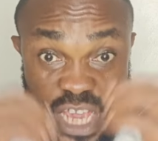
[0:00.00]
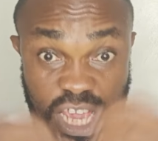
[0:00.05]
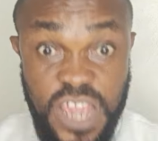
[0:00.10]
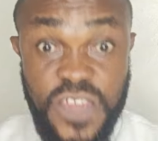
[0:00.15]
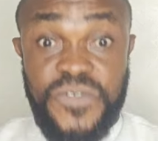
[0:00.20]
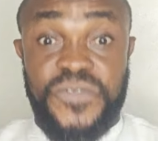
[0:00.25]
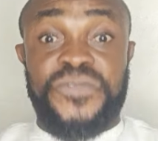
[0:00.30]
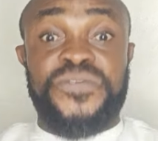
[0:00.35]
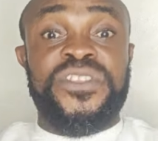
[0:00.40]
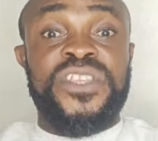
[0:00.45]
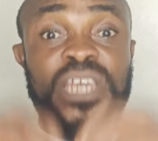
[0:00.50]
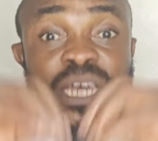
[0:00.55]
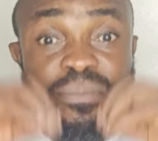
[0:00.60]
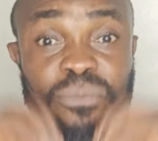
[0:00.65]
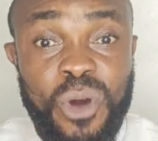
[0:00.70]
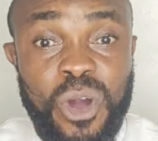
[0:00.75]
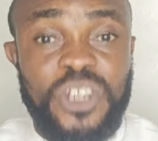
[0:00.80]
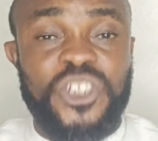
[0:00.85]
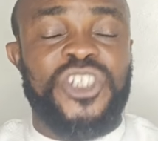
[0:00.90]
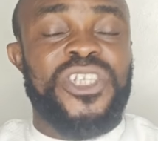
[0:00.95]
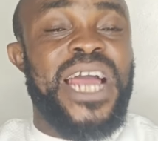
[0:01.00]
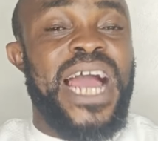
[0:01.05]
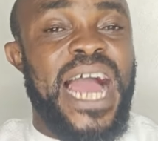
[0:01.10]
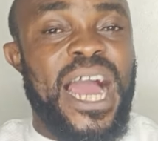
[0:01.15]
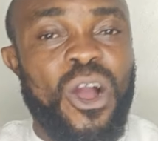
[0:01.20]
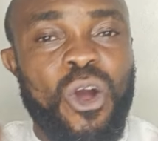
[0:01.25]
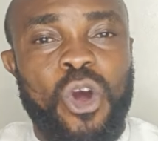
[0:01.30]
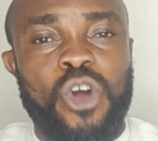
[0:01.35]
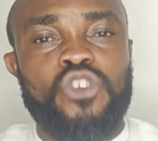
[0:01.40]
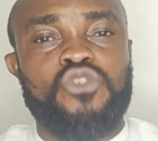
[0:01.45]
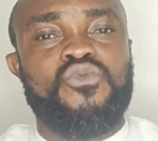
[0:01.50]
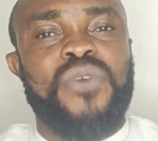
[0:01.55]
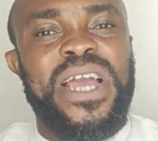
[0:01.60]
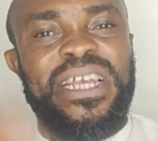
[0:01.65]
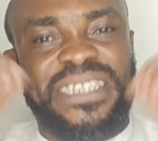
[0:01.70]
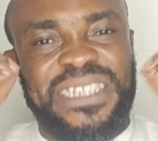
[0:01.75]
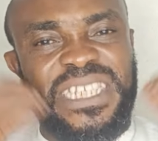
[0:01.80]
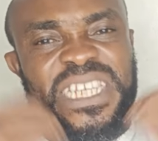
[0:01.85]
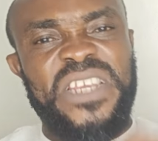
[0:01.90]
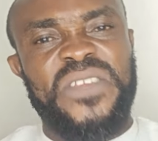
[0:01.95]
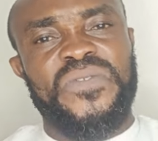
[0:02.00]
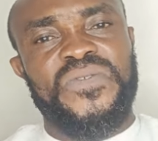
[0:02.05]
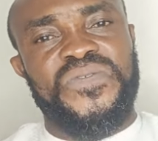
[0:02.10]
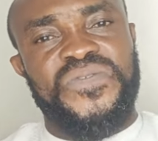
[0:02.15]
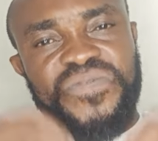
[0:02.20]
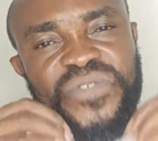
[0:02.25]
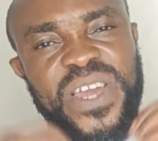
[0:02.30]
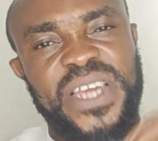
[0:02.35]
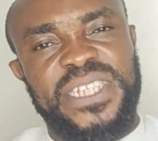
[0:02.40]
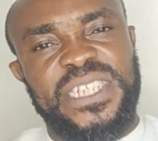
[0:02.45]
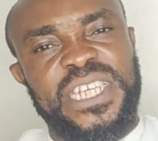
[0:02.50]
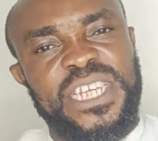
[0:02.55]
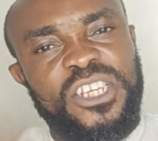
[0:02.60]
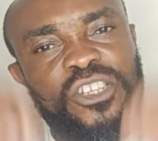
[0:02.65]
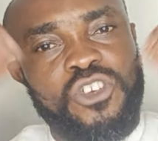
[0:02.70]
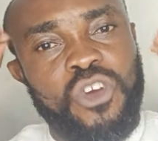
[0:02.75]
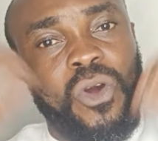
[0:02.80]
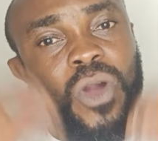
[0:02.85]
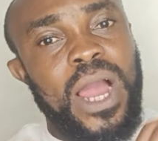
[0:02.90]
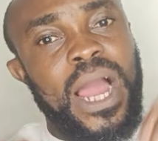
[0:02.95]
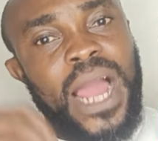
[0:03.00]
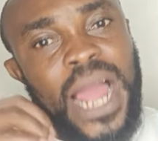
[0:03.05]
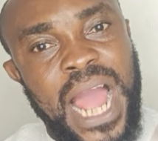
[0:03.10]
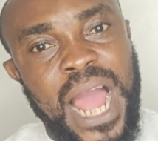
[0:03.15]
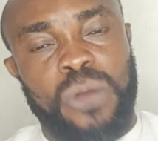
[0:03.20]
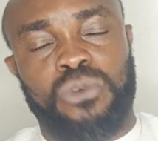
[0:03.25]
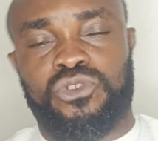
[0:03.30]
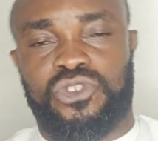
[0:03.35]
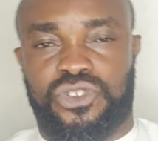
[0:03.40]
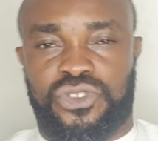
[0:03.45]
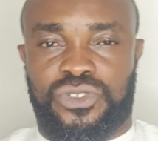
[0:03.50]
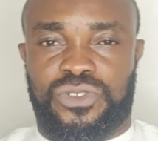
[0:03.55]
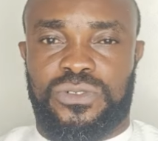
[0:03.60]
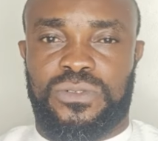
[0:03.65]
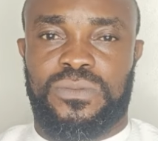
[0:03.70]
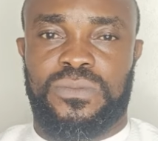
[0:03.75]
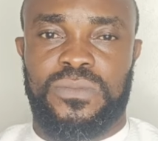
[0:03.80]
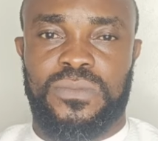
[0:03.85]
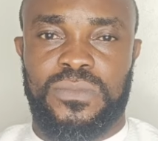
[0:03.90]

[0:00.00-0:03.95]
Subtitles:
If demons are always invading your house,